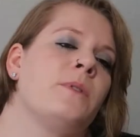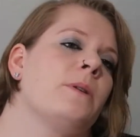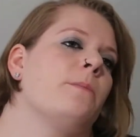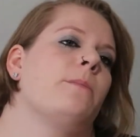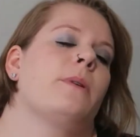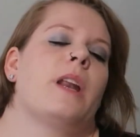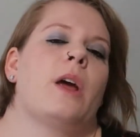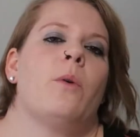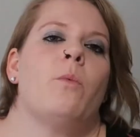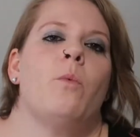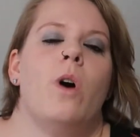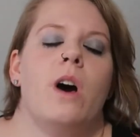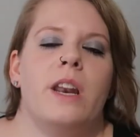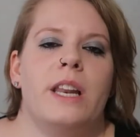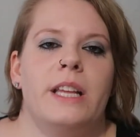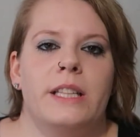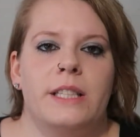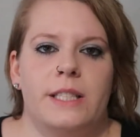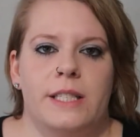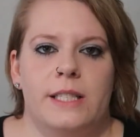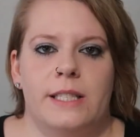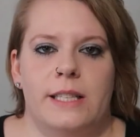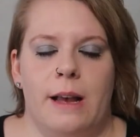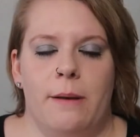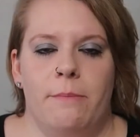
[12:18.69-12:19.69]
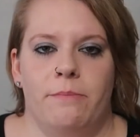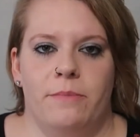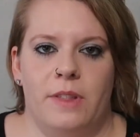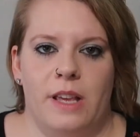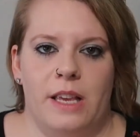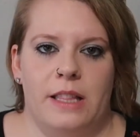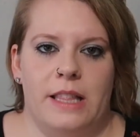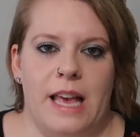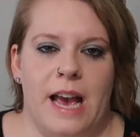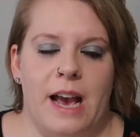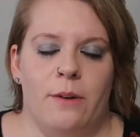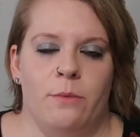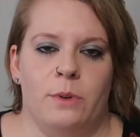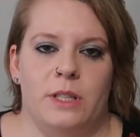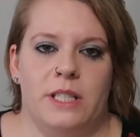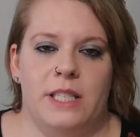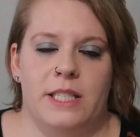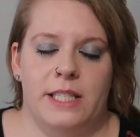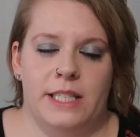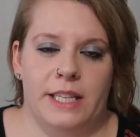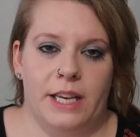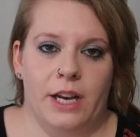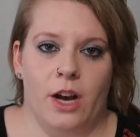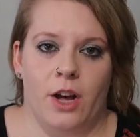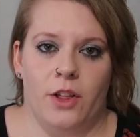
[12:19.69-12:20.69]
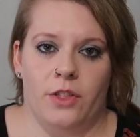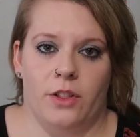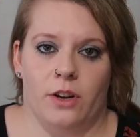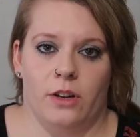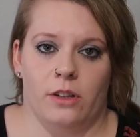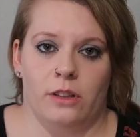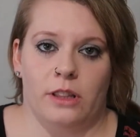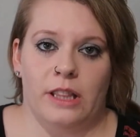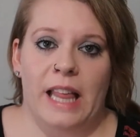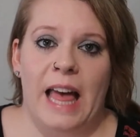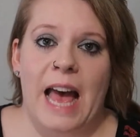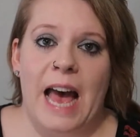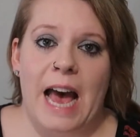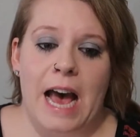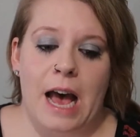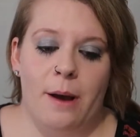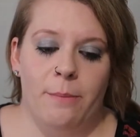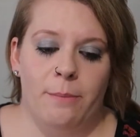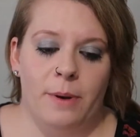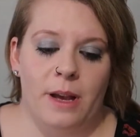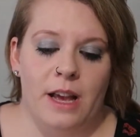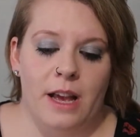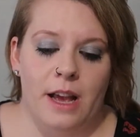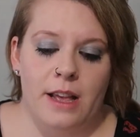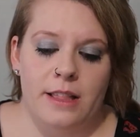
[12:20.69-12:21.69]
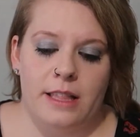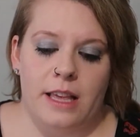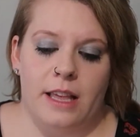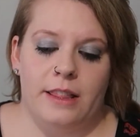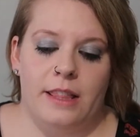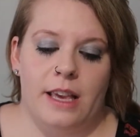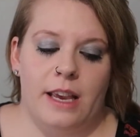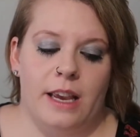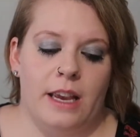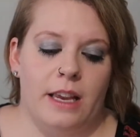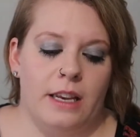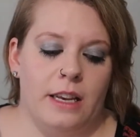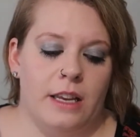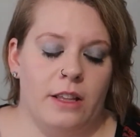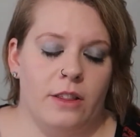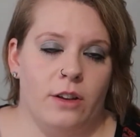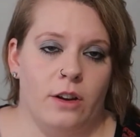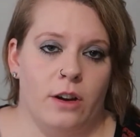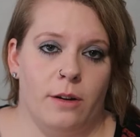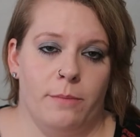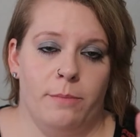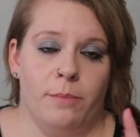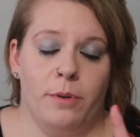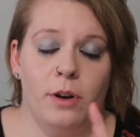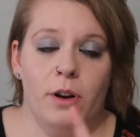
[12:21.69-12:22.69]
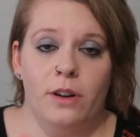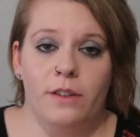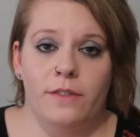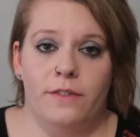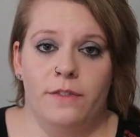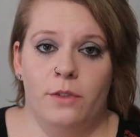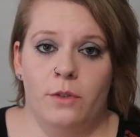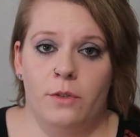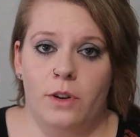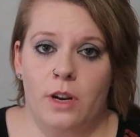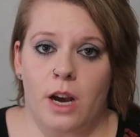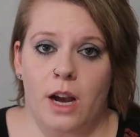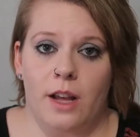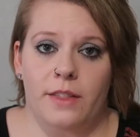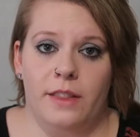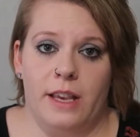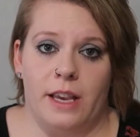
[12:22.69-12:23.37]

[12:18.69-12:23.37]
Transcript: but I wanted something that would sit on their lap that they could either put food on,